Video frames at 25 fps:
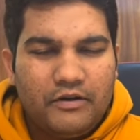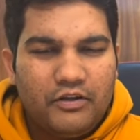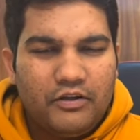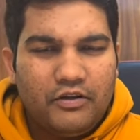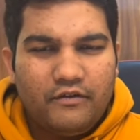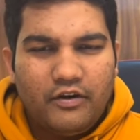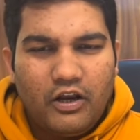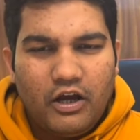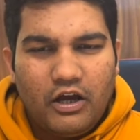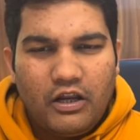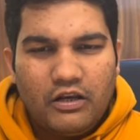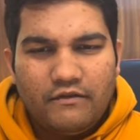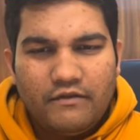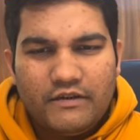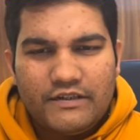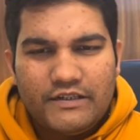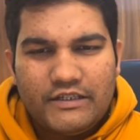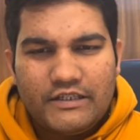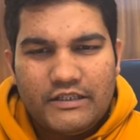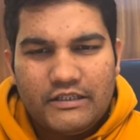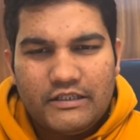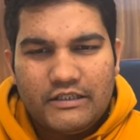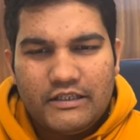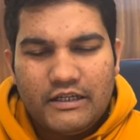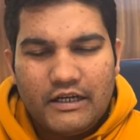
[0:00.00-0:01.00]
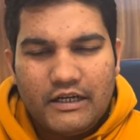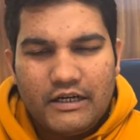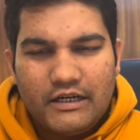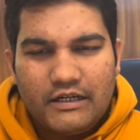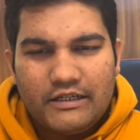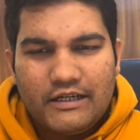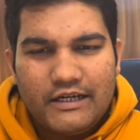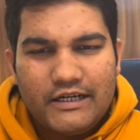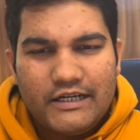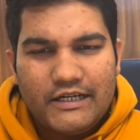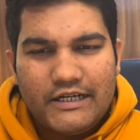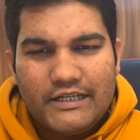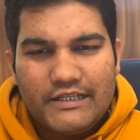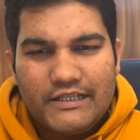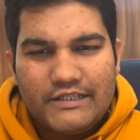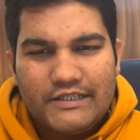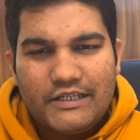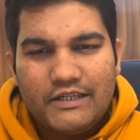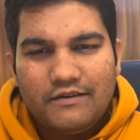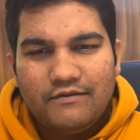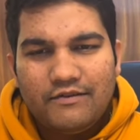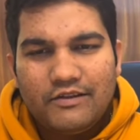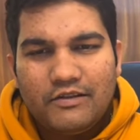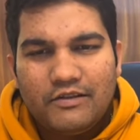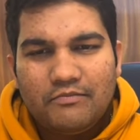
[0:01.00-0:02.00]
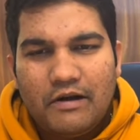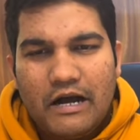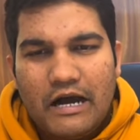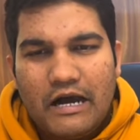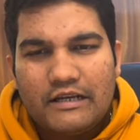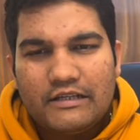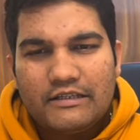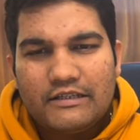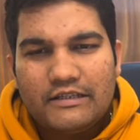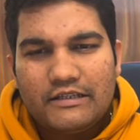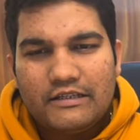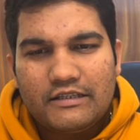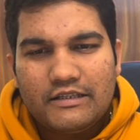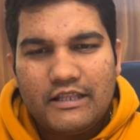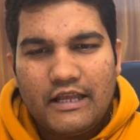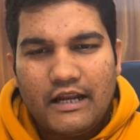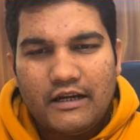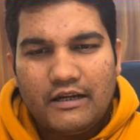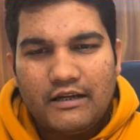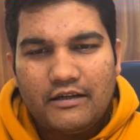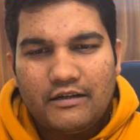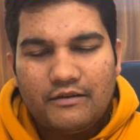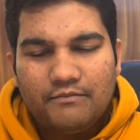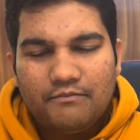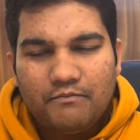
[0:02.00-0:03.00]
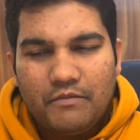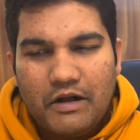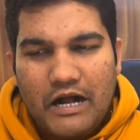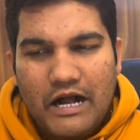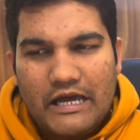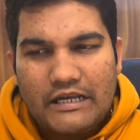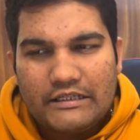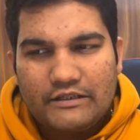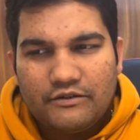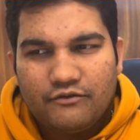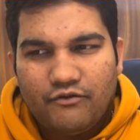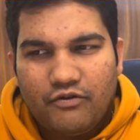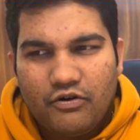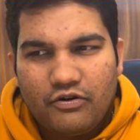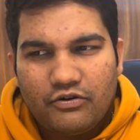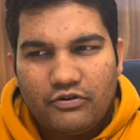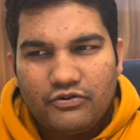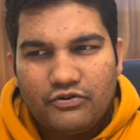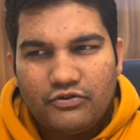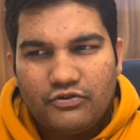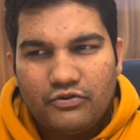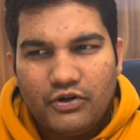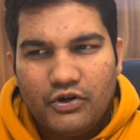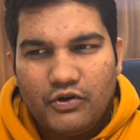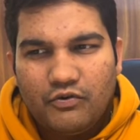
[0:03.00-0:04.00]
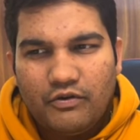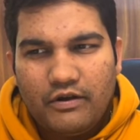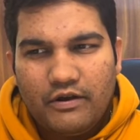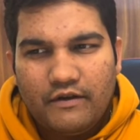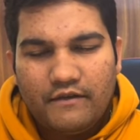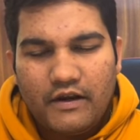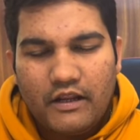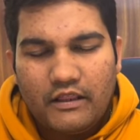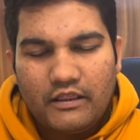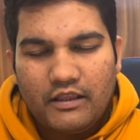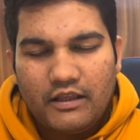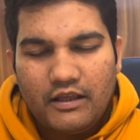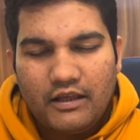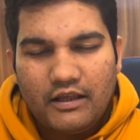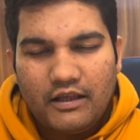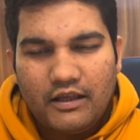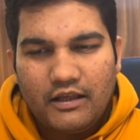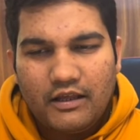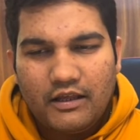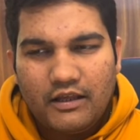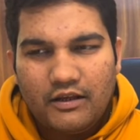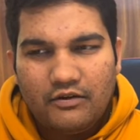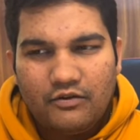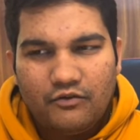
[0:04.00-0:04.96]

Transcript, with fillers: you will always see the tendency with Mars is that Mars wants to do everything